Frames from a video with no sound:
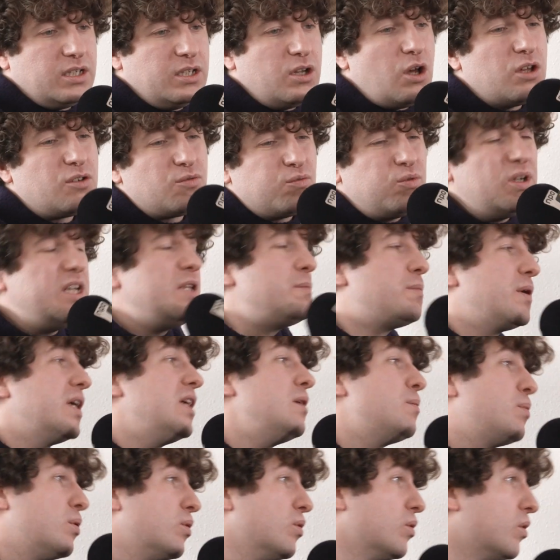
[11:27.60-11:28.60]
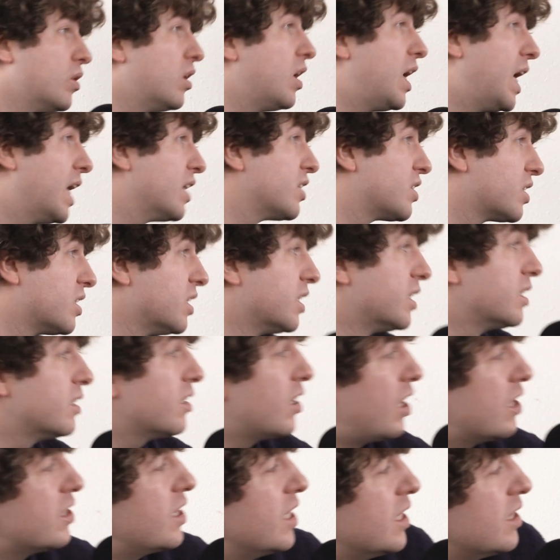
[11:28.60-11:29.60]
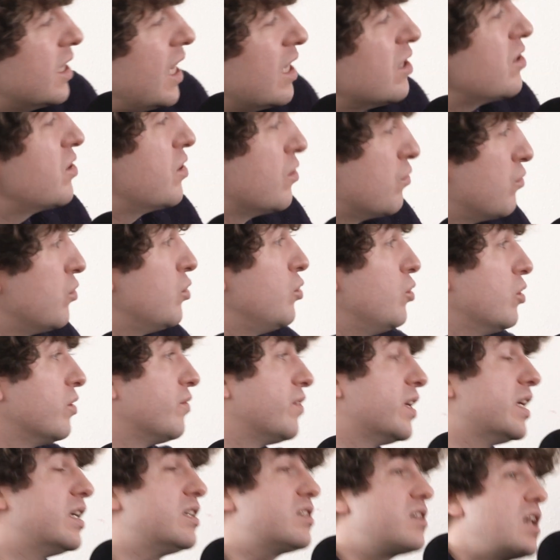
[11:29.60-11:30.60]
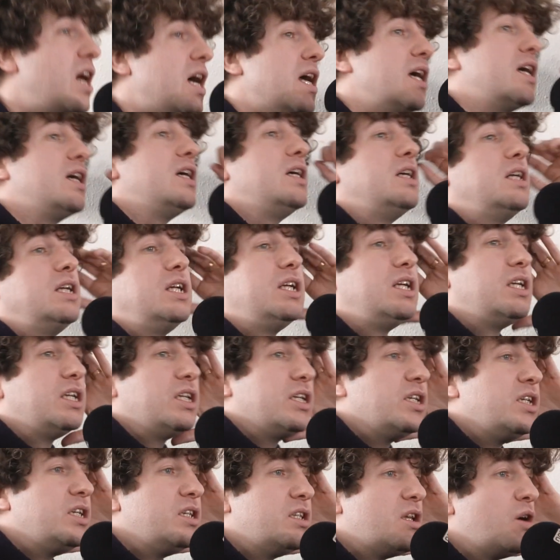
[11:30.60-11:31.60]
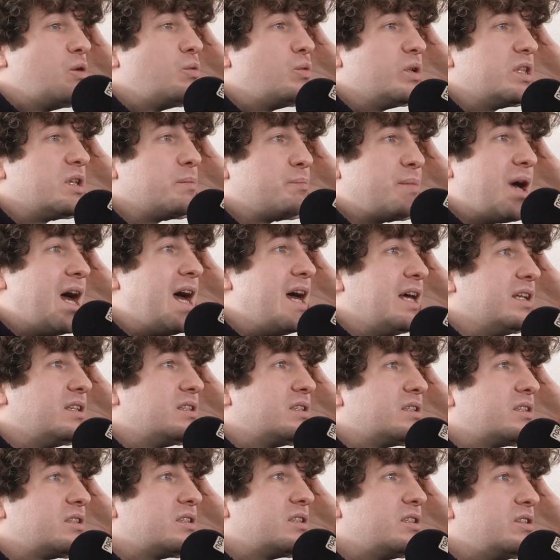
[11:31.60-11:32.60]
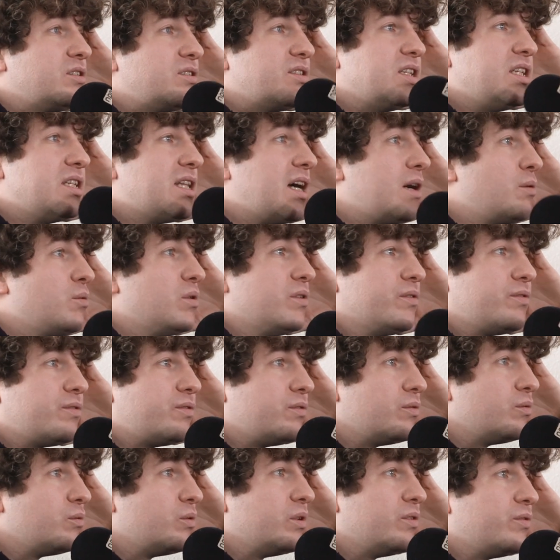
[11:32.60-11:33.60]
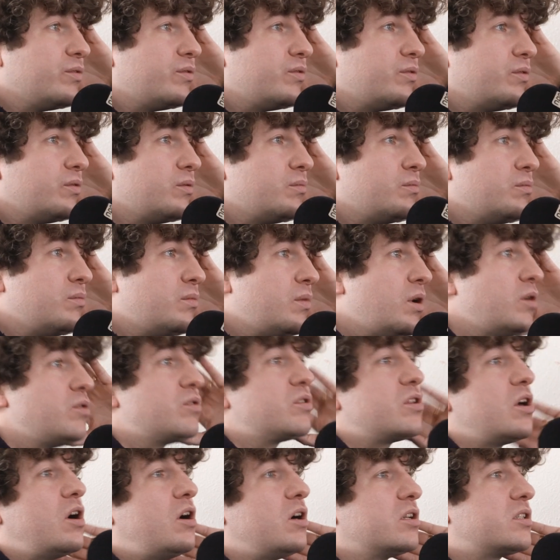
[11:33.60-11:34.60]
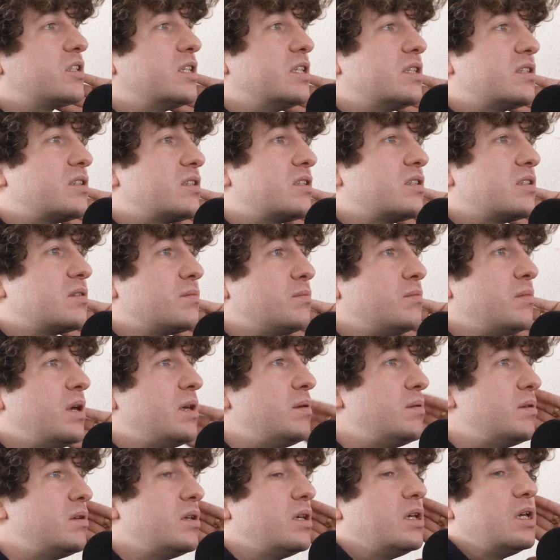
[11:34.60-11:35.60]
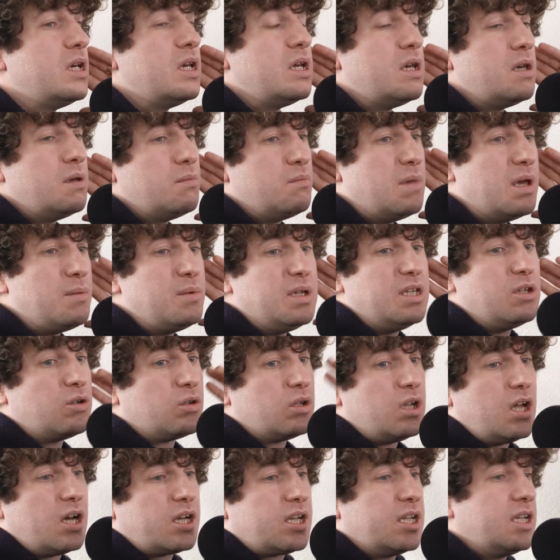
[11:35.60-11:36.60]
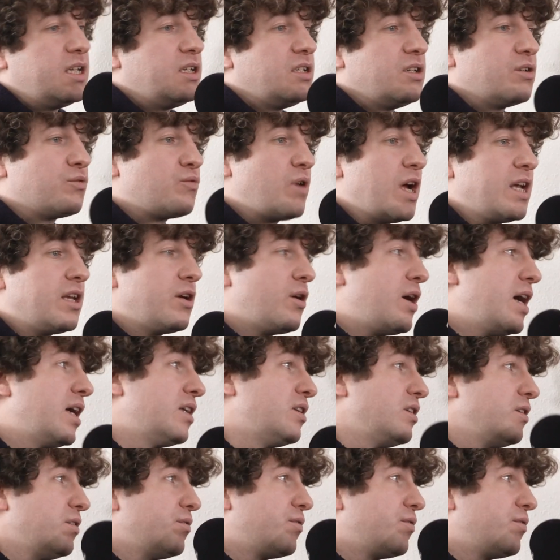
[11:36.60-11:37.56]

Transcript: you know, it's really people, actually. I think that's the root of it. It's like, you know, with the band, you see that with most artists. Maybe you're lucky in your Radiohead and